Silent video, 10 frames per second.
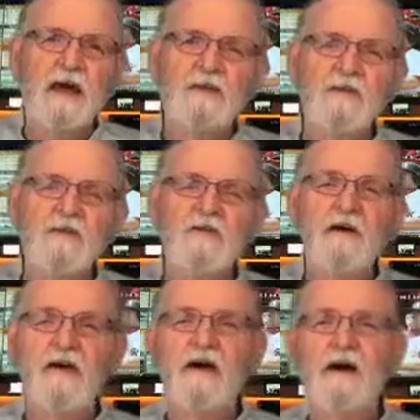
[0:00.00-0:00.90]
And
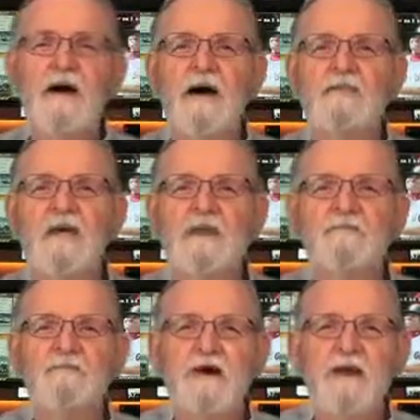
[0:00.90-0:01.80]

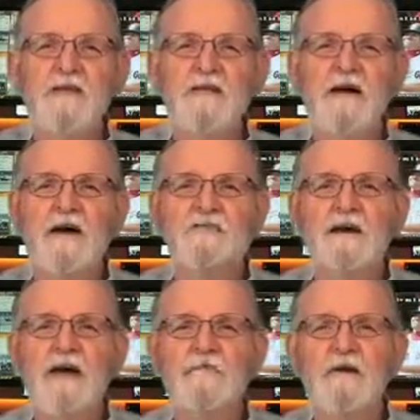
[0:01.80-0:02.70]
that followed a
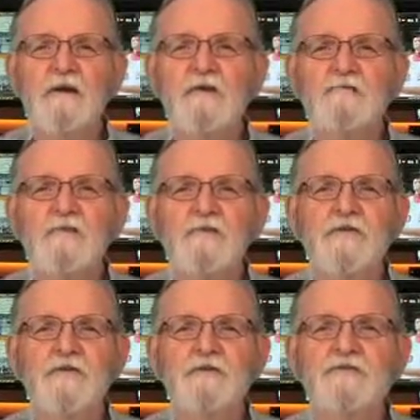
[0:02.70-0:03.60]
tirade of a
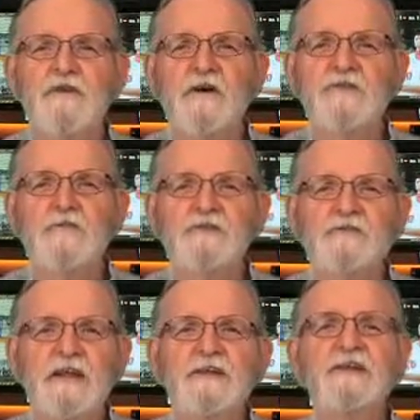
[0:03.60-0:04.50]
few weeks ago where he
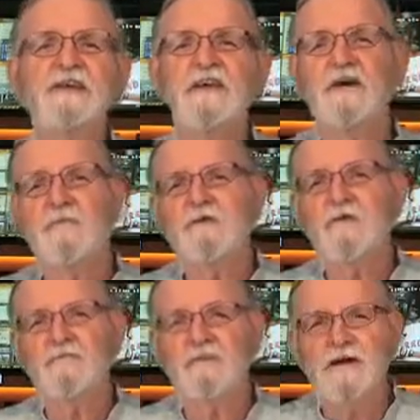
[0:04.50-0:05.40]
said he didn't care what
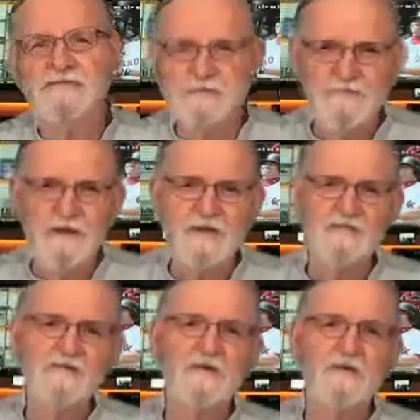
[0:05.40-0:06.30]
the Nebraska
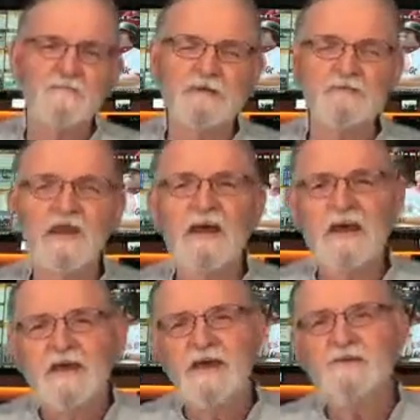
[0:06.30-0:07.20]
fans thought or whatever.
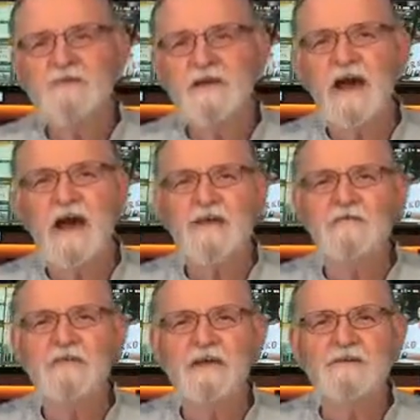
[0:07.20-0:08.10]
Here's a guy
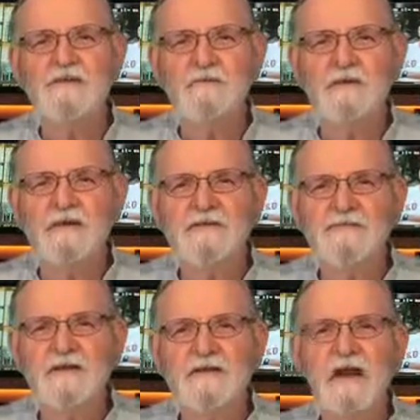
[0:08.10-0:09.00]
who needs someone to
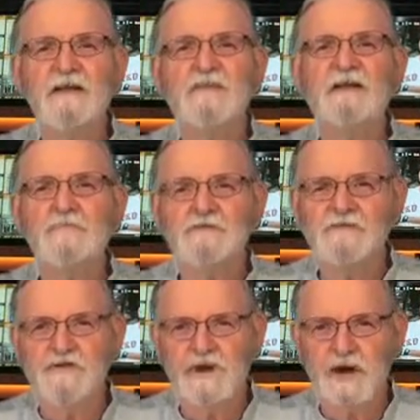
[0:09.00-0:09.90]
sit down and tell him to
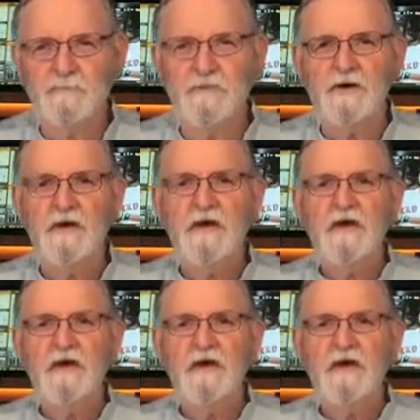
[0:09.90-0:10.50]
shut up.